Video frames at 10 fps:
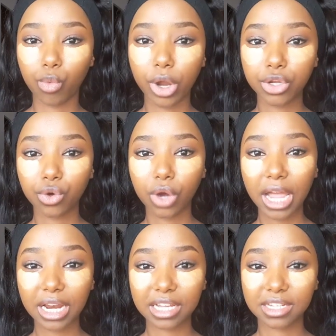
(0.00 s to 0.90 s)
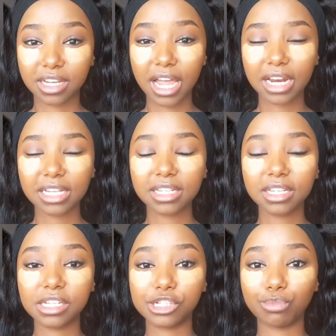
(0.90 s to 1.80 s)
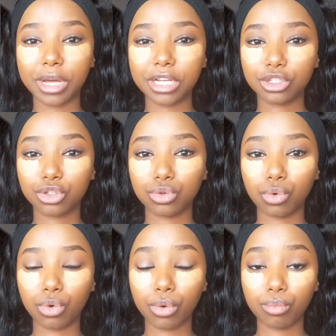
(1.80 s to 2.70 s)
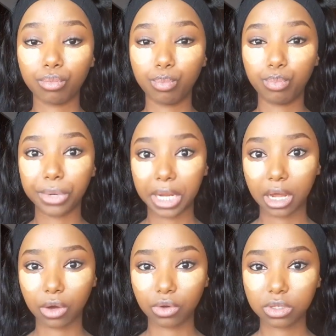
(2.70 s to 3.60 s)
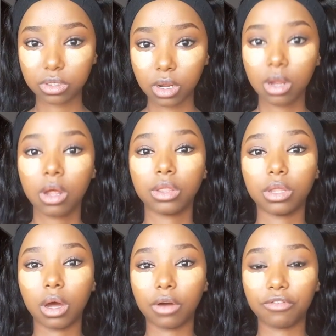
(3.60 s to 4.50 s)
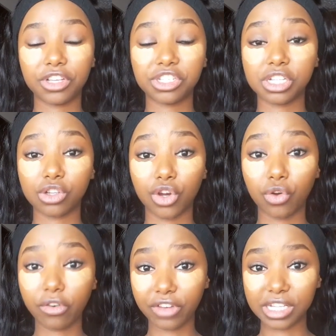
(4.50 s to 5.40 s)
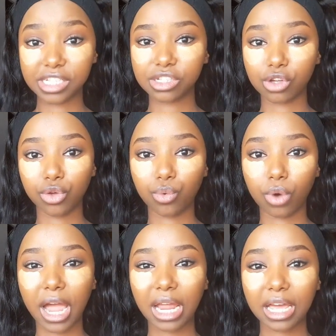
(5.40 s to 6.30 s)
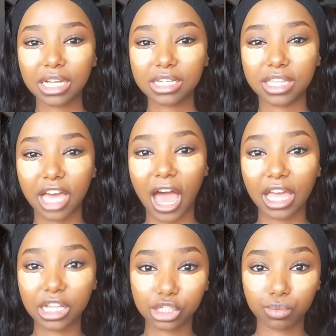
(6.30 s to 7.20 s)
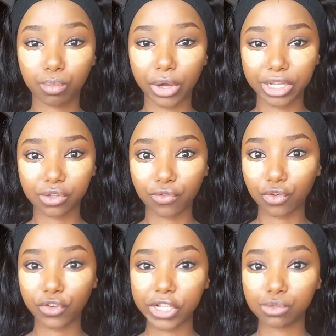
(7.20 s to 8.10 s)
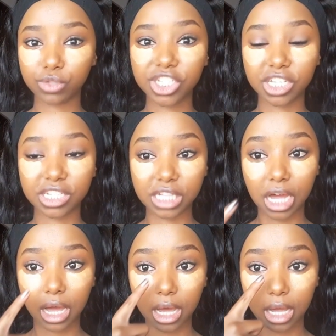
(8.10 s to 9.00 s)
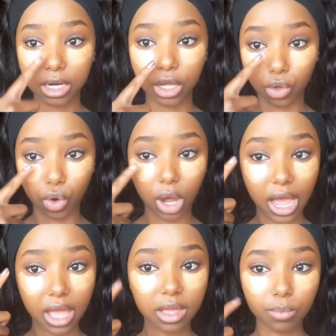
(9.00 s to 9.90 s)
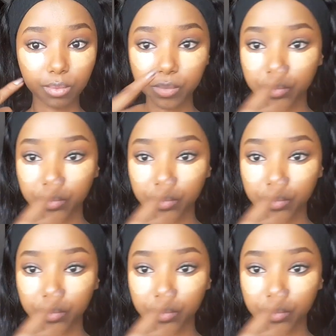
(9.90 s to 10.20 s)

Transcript: When you're highlighting is meant to bring out features on your face. So you highlight the highest points of your face, which is under your eye,